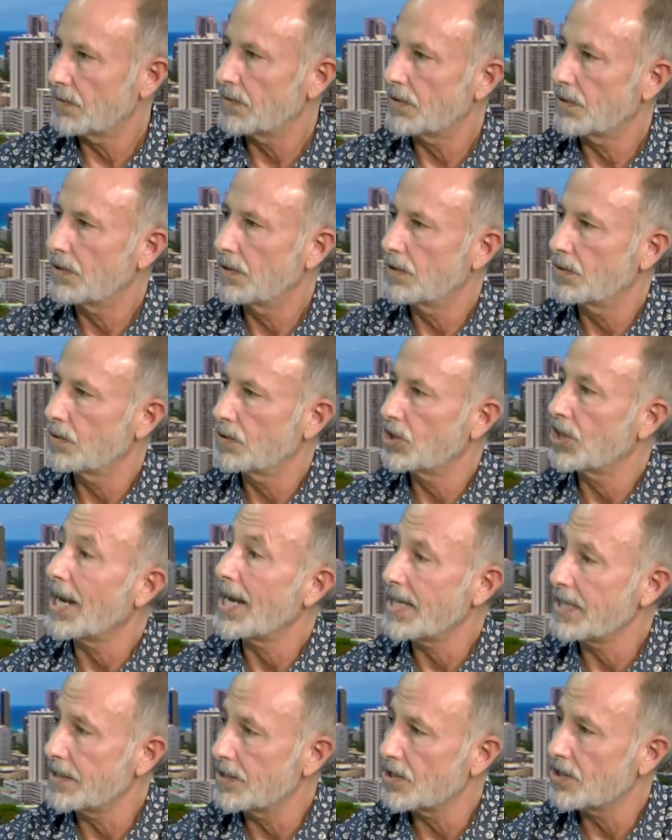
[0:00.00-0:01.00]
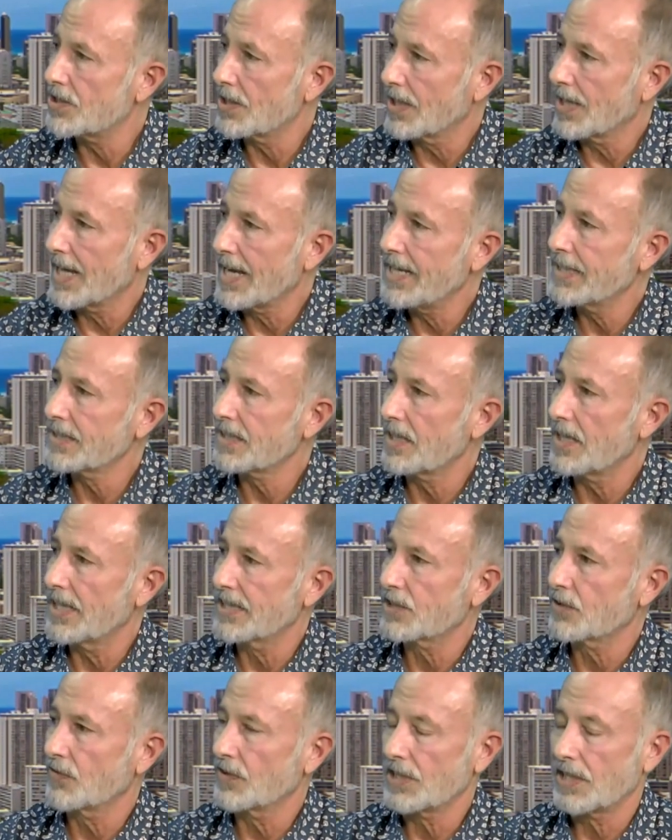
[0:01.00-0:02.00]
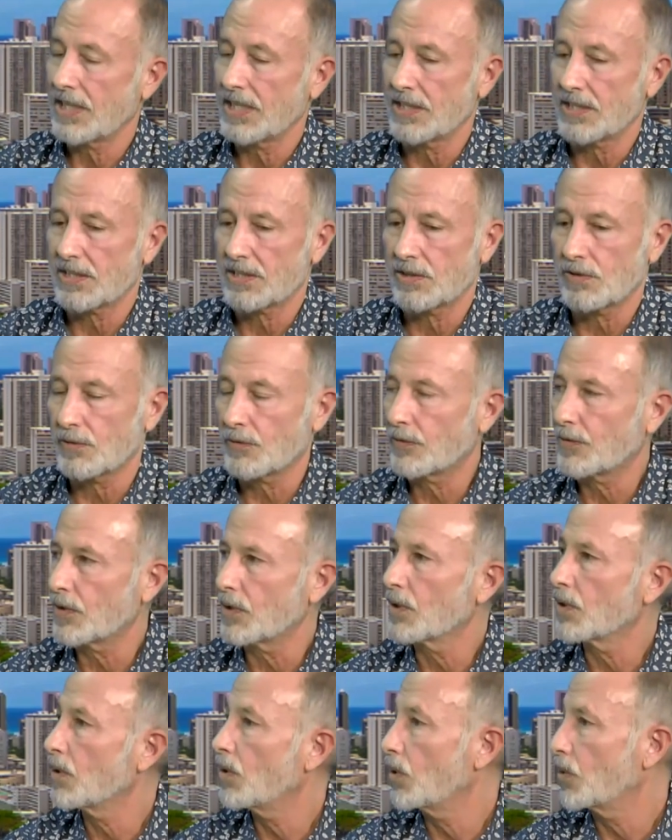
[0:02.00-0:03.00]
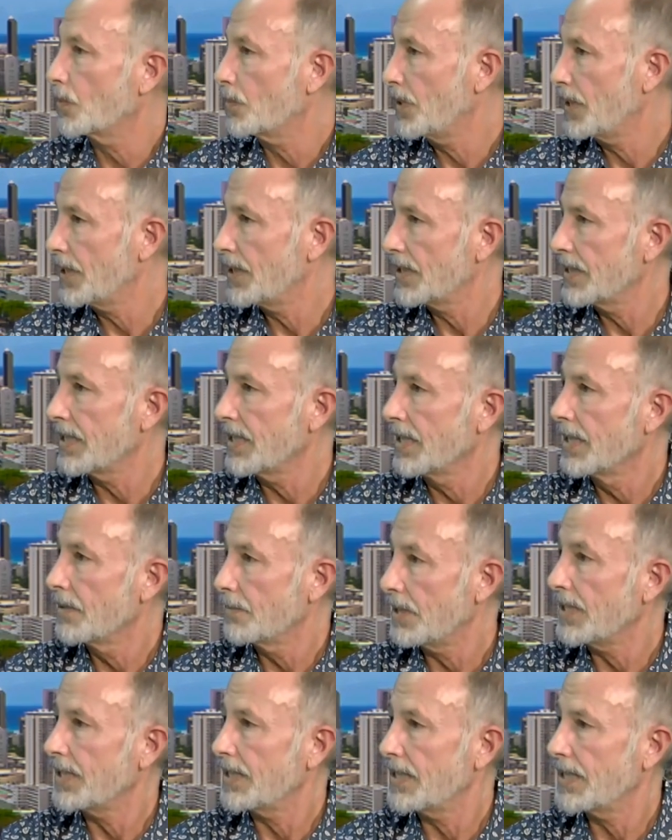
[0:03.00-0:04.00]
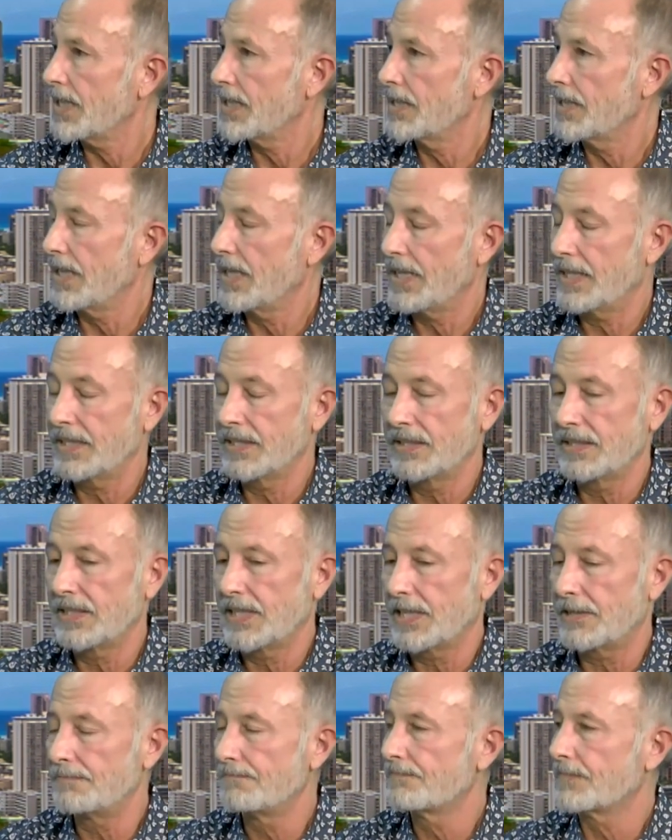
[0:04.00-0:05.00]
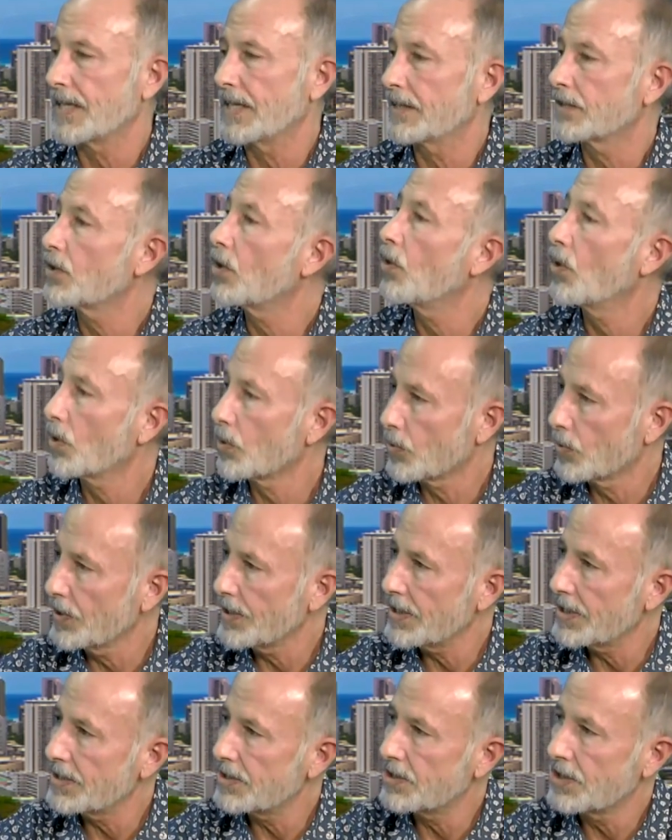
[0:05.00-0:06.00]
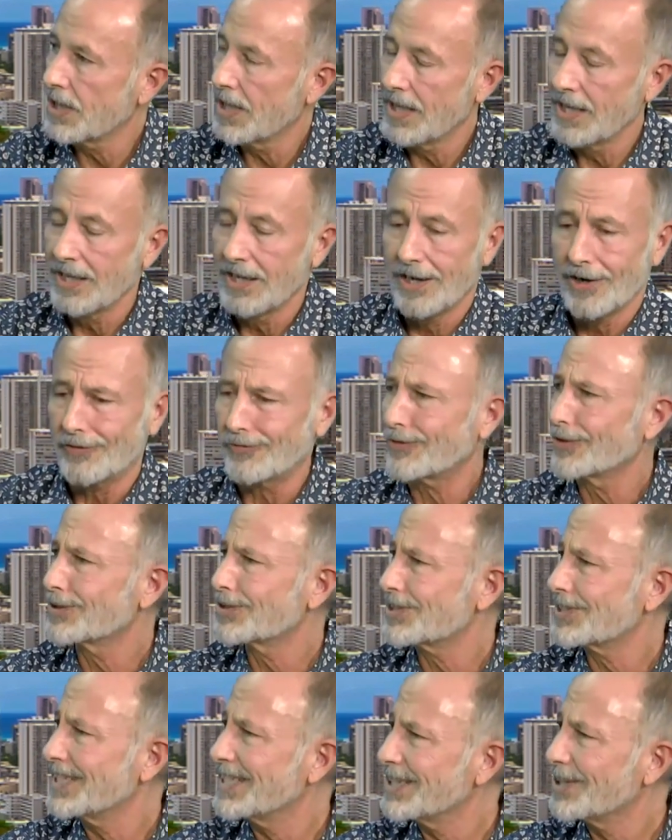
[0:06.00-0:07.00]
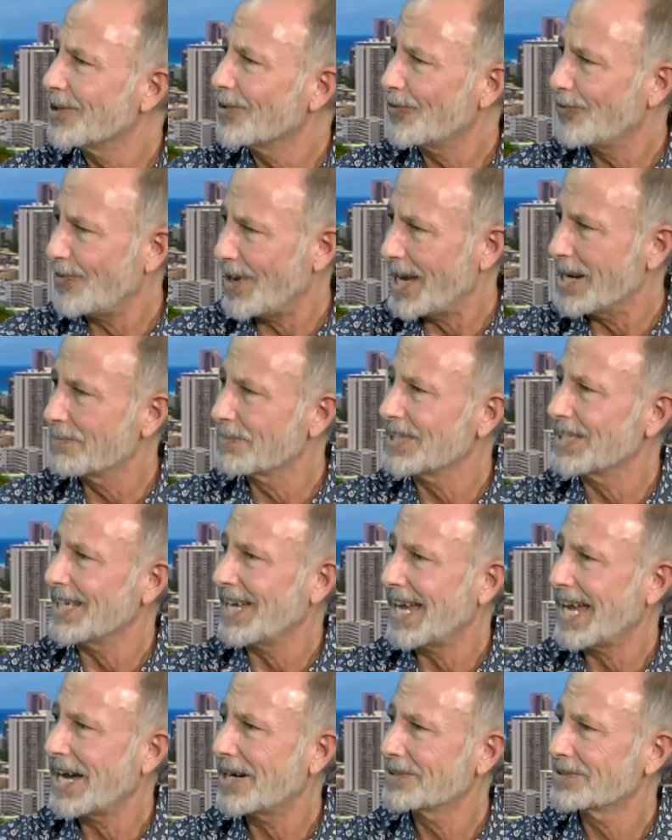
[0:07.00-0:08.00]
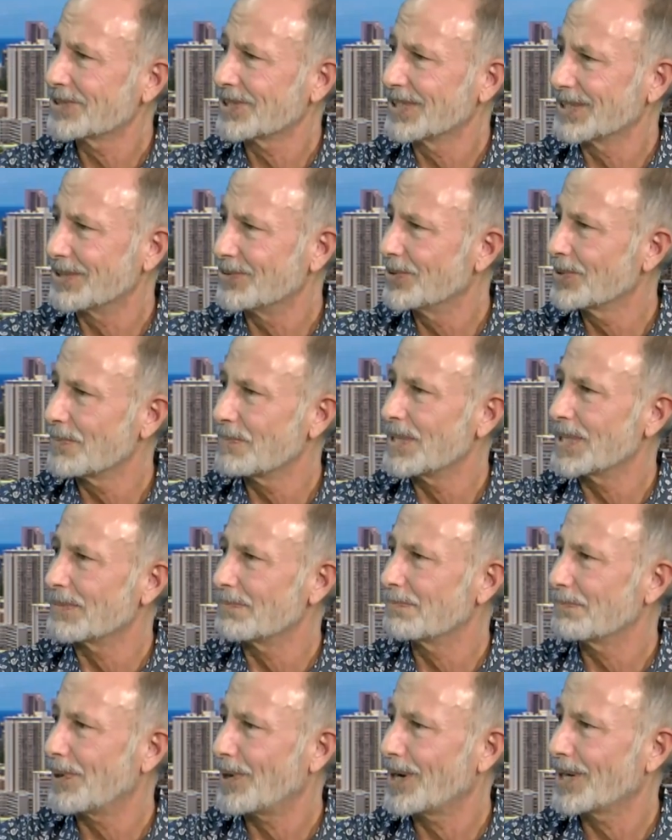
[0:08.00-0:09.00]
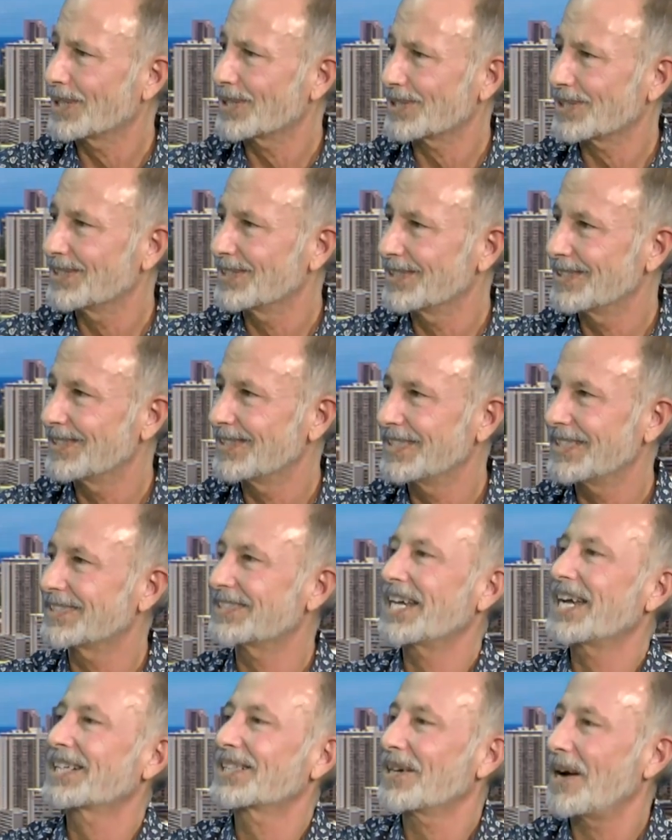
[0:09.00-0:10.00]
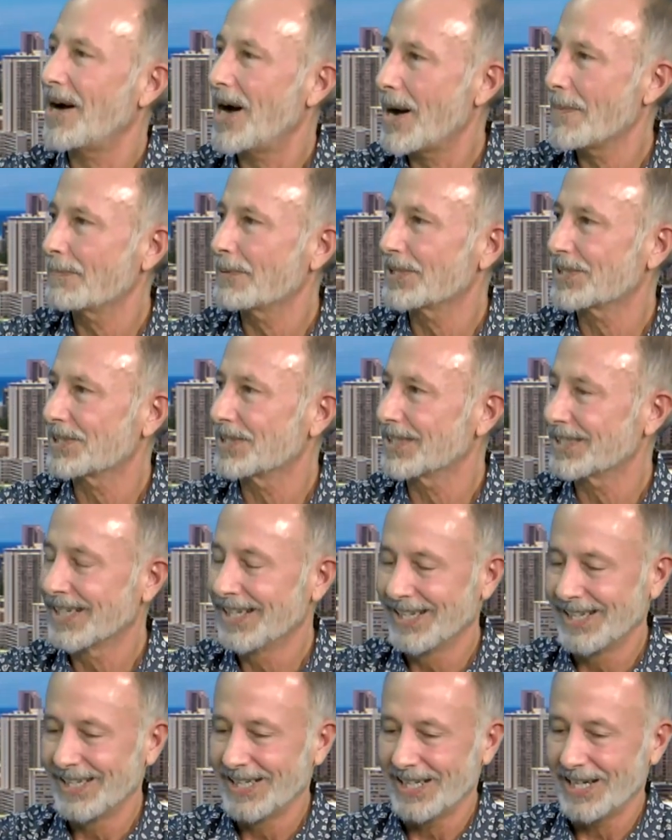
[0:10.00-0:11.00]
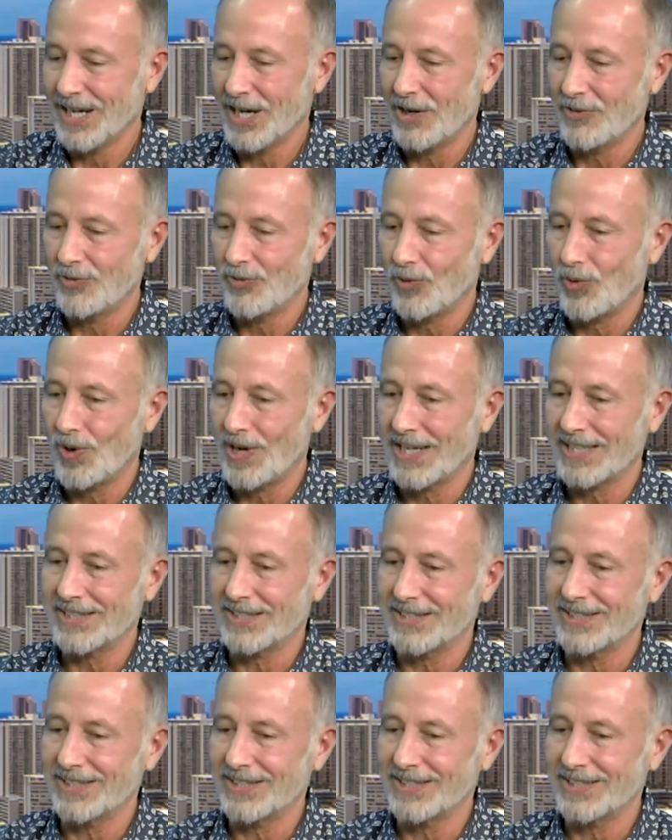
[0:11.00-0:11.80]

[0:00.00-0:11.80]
to change the land classification for Hoopili and, and, um, and Koa Ridge for single family housing with big parks and the exact opposite of what